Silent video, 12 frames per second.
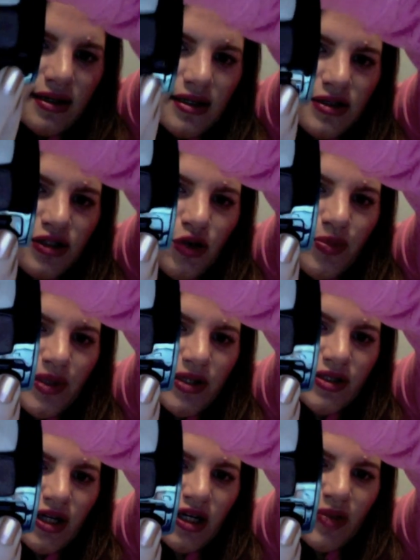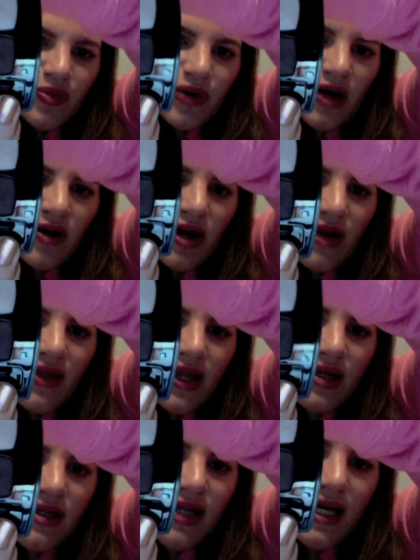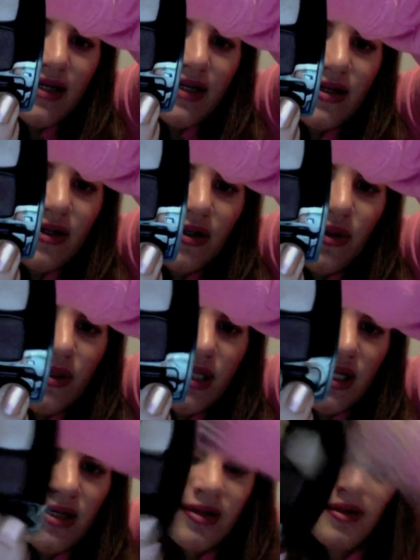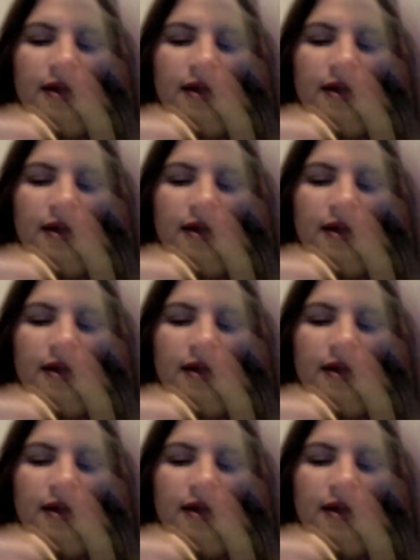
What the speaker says: taupey or dark brown, and then a lighter golden